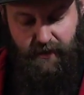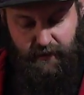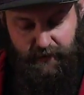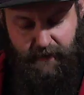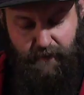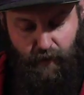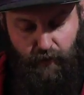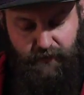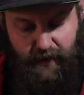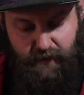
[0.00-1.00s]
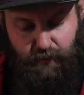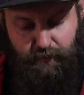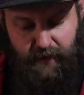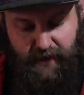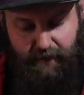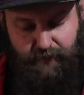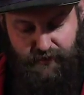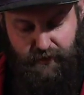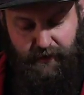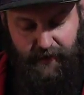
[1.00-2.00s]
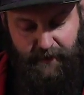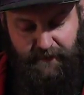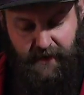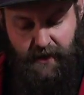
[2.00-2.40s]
the limbo effect would become stronger.